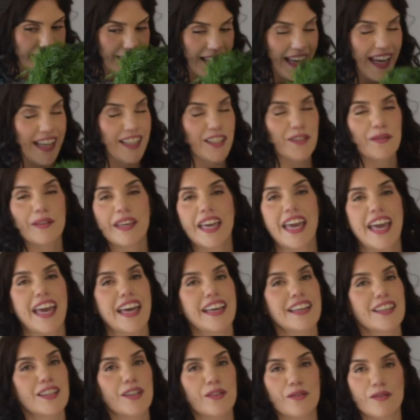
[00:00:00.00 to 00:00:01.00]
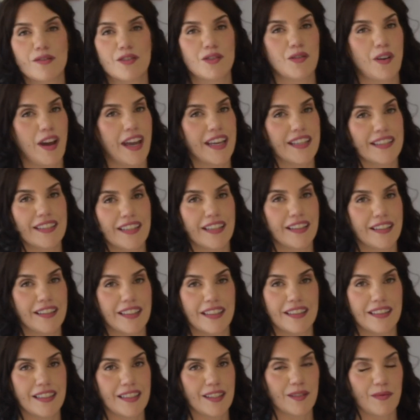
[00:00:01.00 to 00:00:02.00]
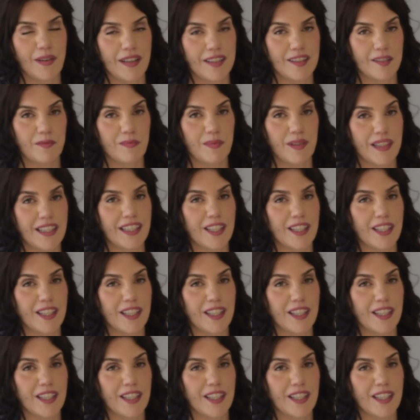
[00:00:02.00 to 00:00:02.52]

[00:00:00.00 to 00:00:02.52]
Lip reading: And you can't use dried dill in this recipe.